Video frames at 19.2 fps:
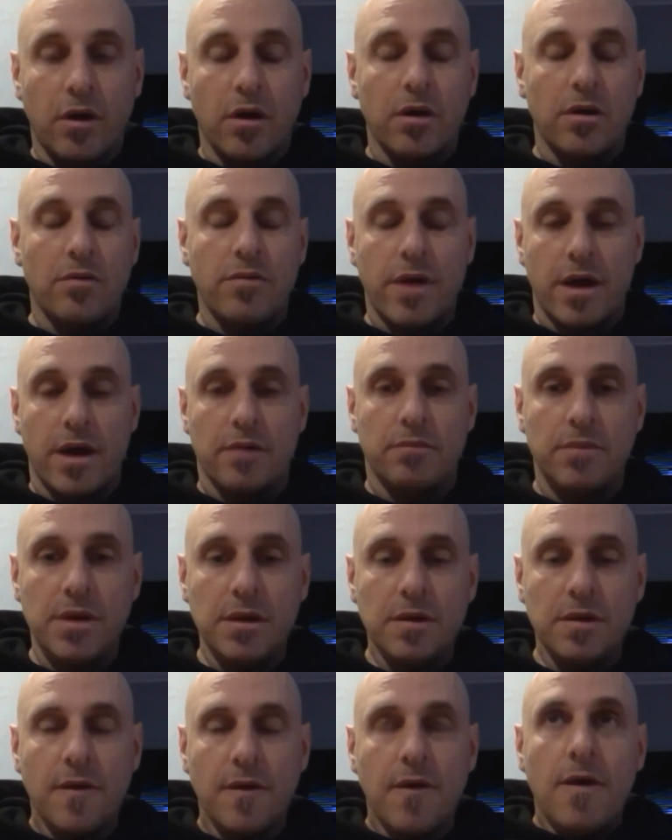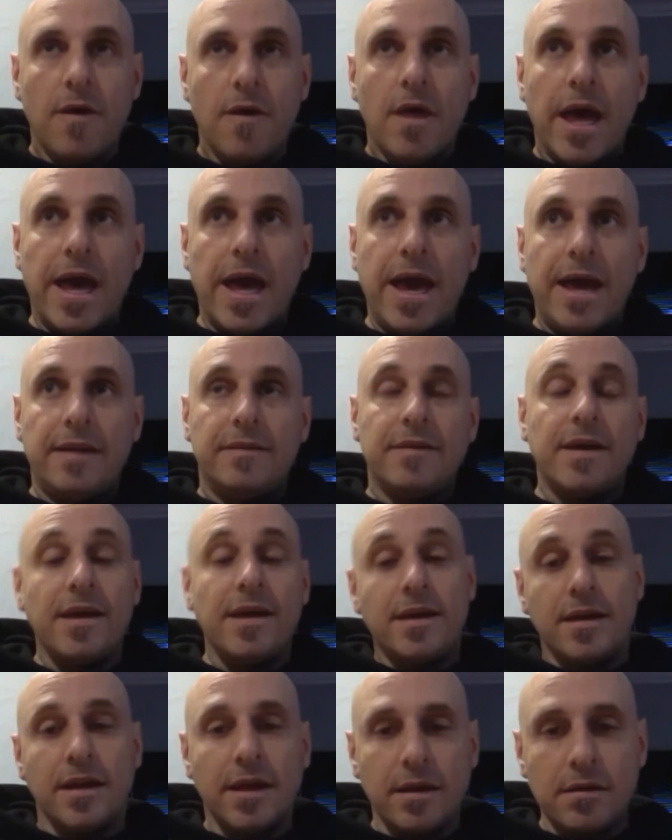on around me and
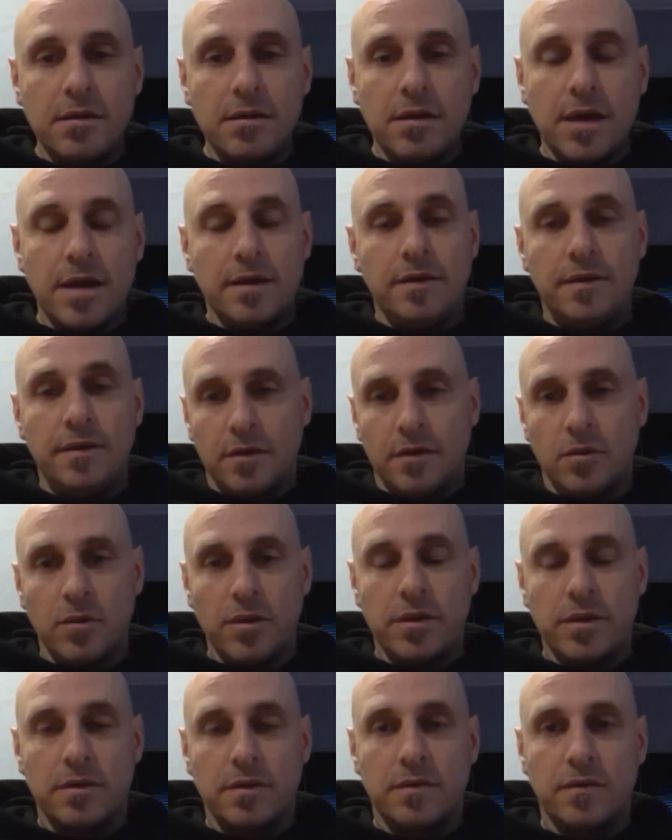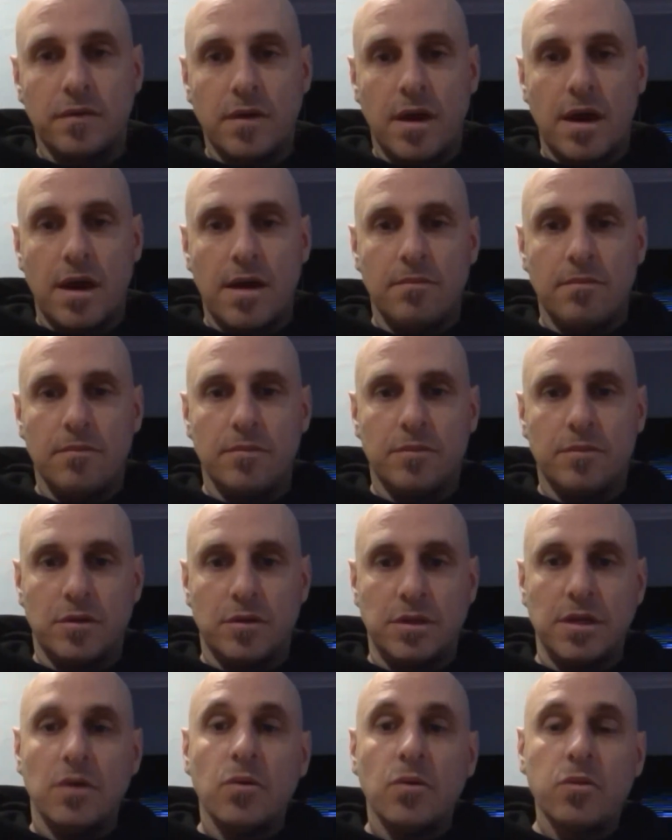take it in and deal with it,
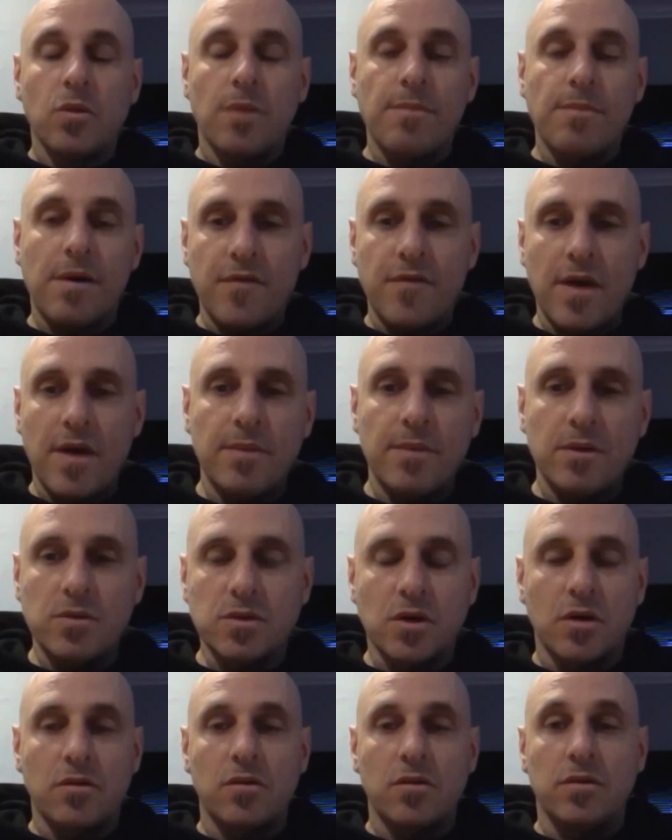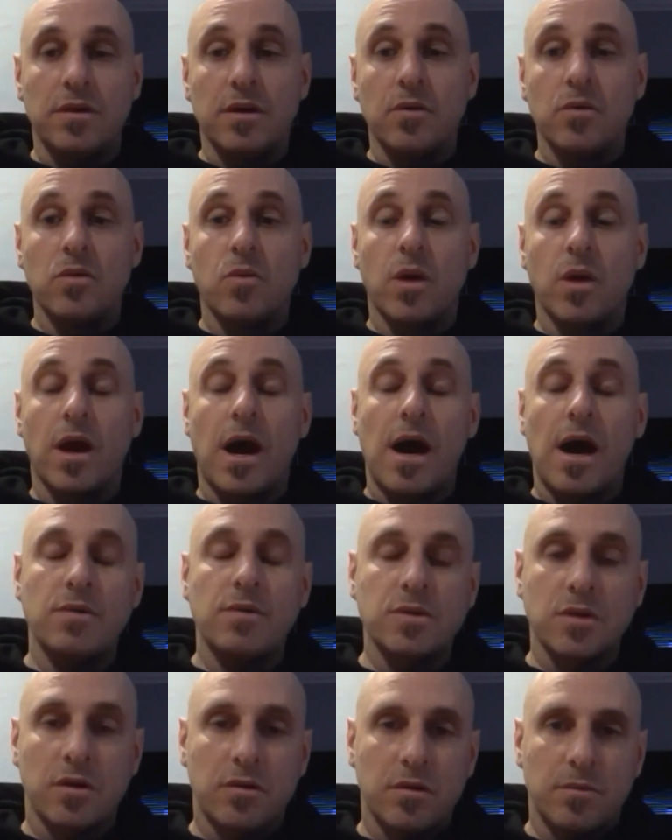deal with what my family was going through, deal with what I was
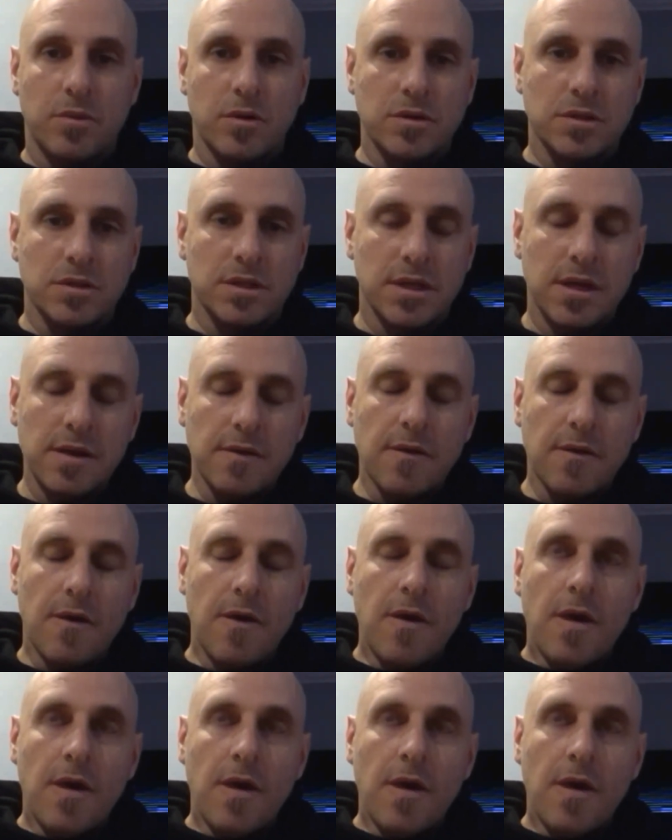going through personally.